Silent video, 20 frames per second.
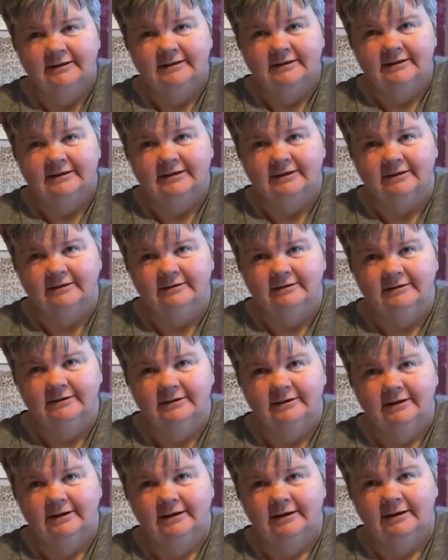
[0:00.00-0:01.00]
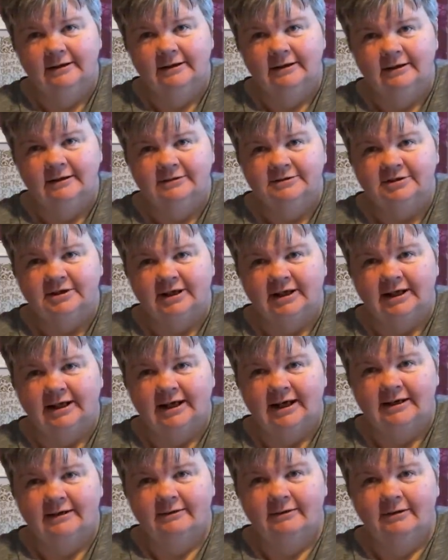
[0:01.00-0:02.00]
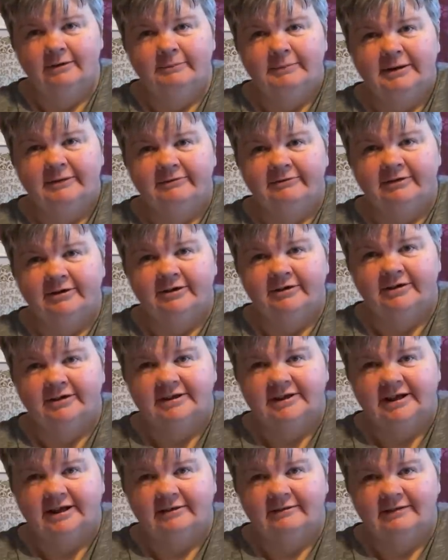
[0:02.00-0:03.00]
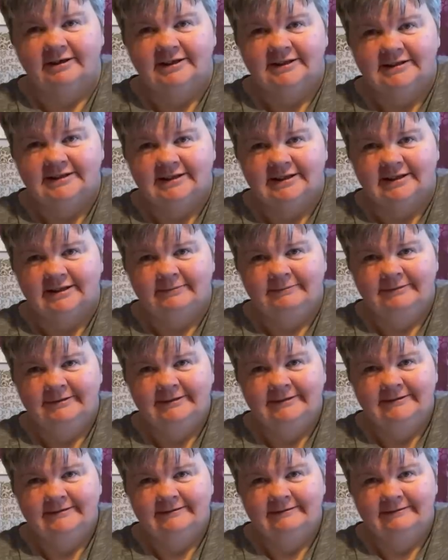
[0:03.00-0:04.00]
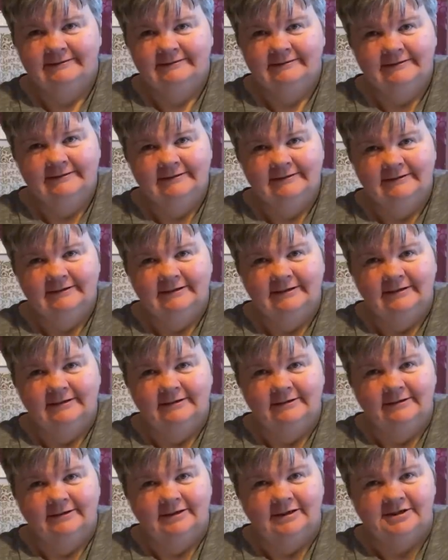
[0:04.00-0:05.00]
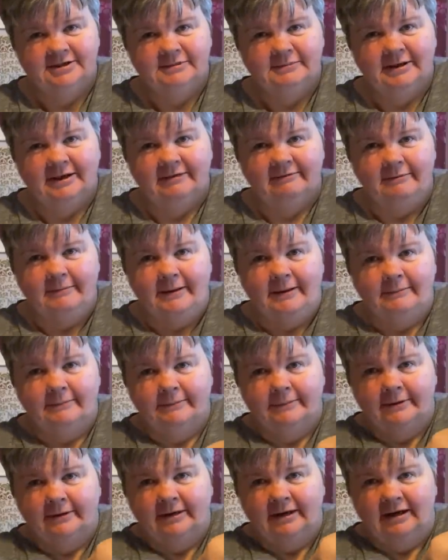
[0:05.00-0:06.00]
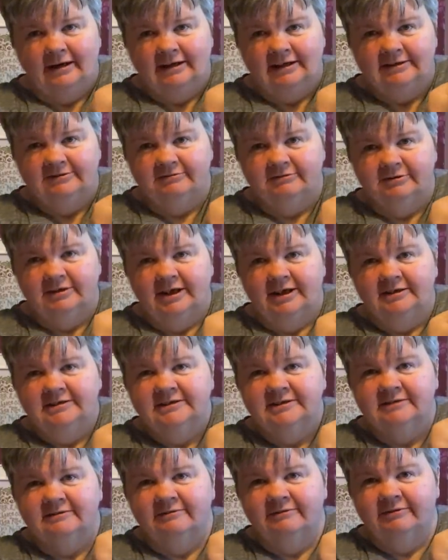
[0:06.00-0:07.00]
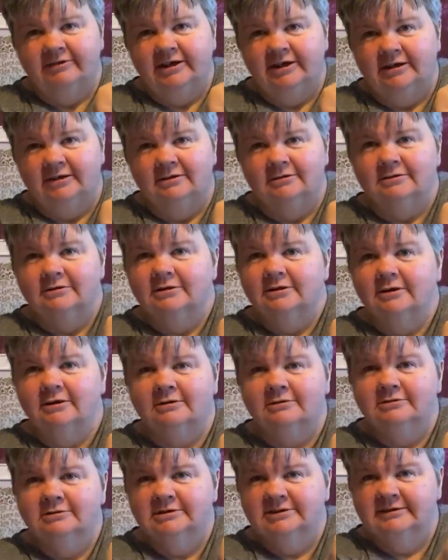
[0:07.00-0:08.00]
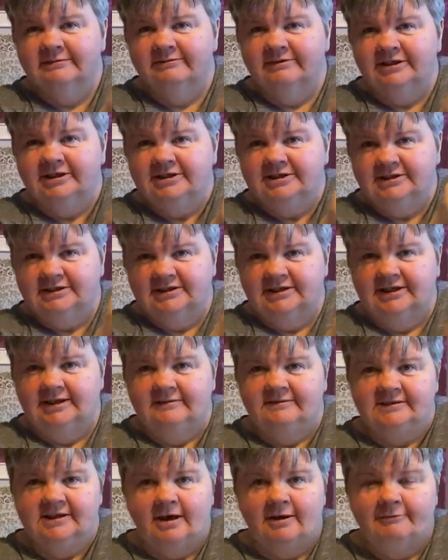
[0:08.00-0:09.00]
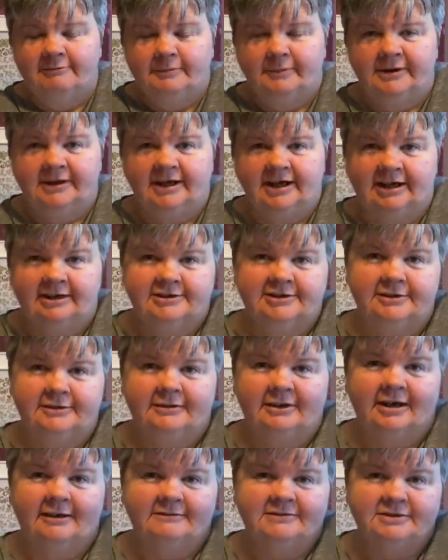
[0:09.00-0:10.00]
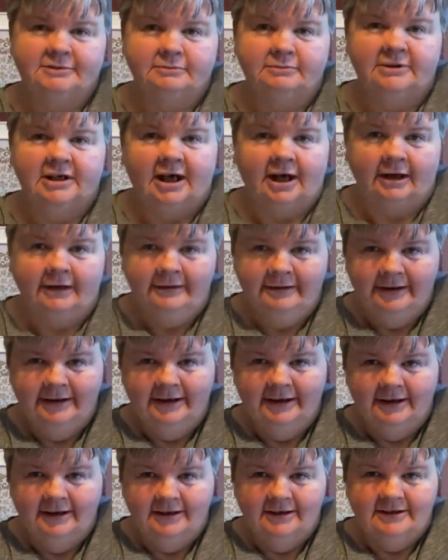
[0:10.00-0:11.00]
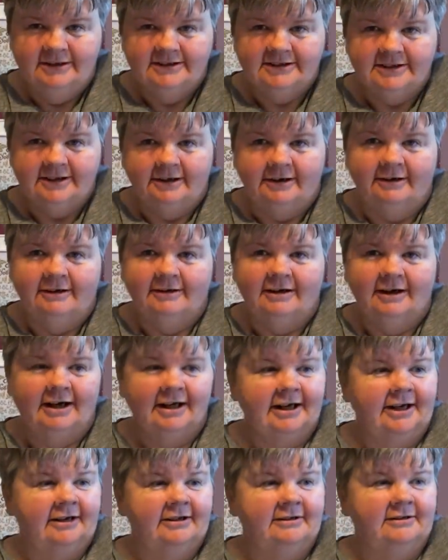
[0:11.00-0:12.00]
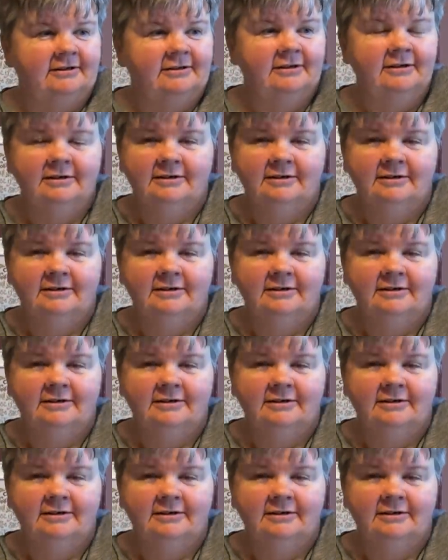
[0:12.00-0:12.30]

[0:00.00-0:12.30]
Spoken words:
So I'll try and get a bit further down this time. As you may remember, I'd run out of yield gold to finish the leaves off, but I do have some now, so I can